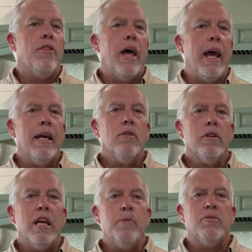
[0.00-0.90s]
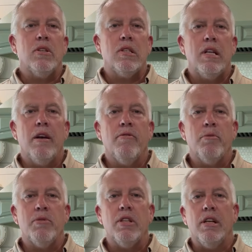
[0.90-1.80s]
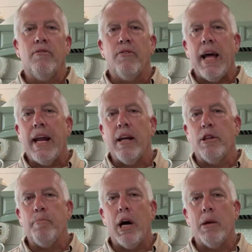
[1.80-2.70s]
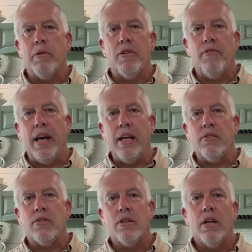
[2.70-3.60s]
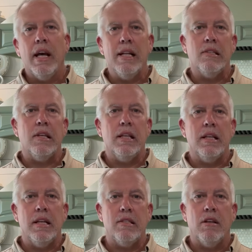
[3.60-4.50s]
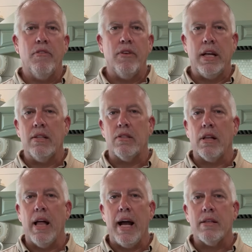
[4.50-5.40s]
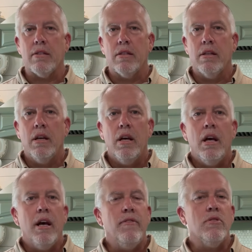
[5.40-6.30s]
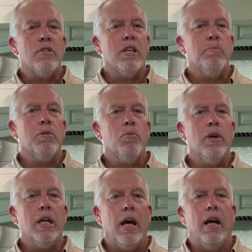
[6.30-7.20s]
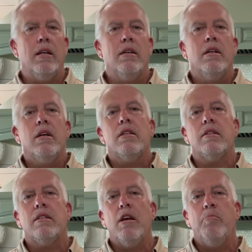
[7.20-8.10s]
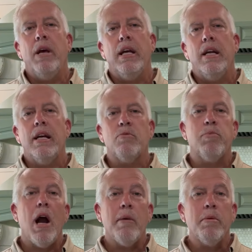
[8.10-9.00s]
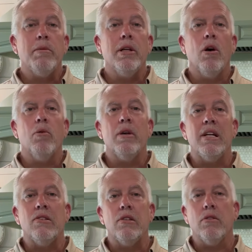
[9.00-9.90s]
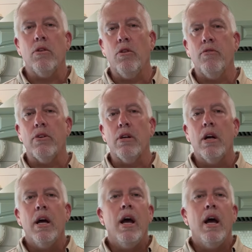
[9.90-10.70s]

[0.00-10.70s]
The angle keeps the stem from sitting flat on the bottom of the vase and sealing itself against the glass. If you skip the recut, the stem end has probably already sealed over